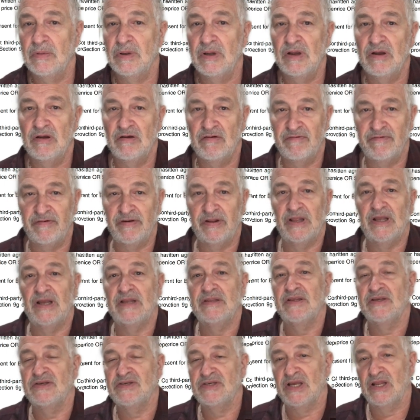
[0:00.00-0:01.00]
fill out
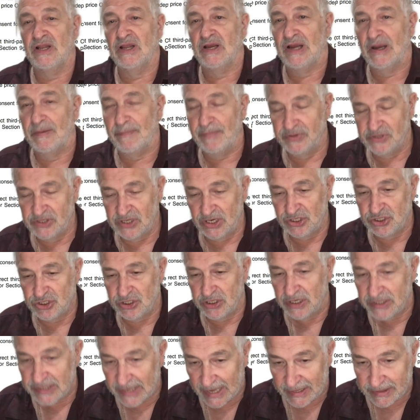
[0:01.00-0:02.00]
the seller compensation
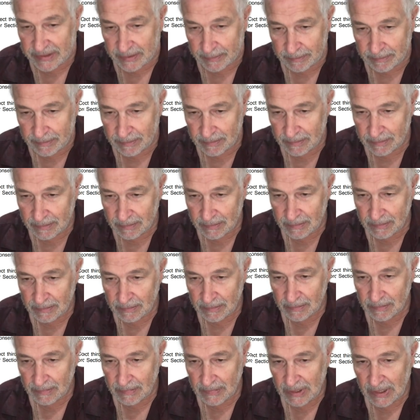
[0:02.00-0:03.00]
addendum,
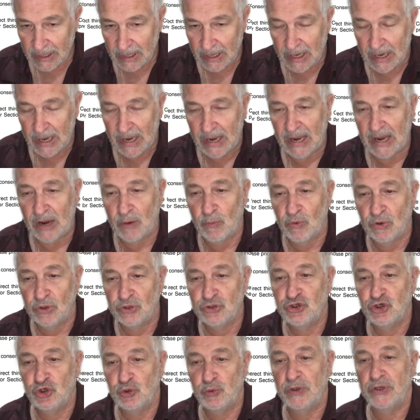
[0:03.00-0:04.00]
and we'll
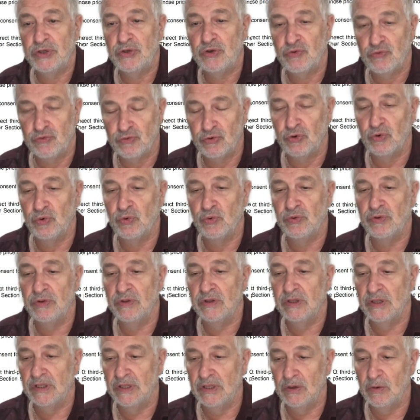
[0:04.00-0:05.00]
do it
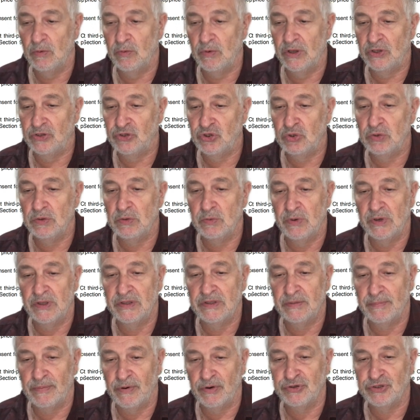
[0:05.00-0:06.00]
with the
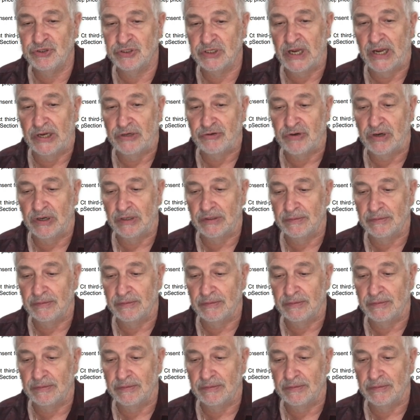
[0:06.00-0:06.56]
purchase contract.